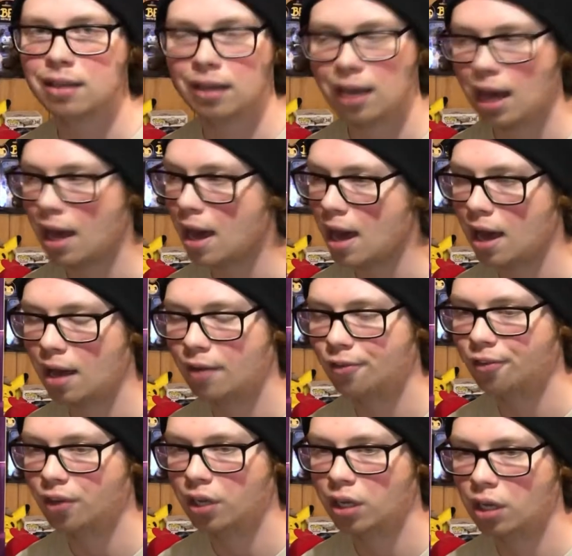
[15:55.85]
You can't
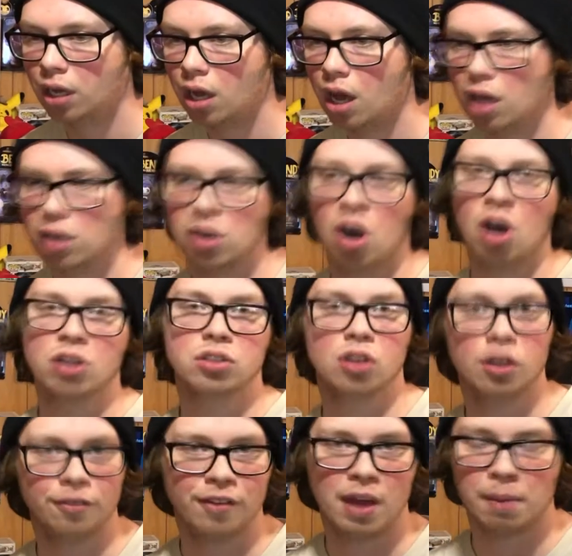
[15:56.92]
have
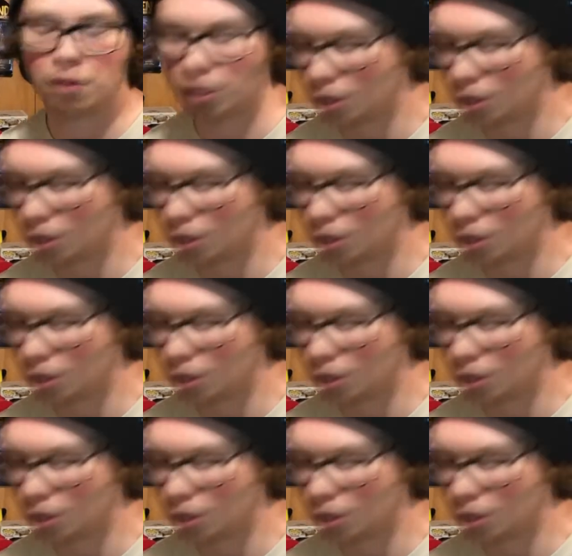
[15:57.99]
a family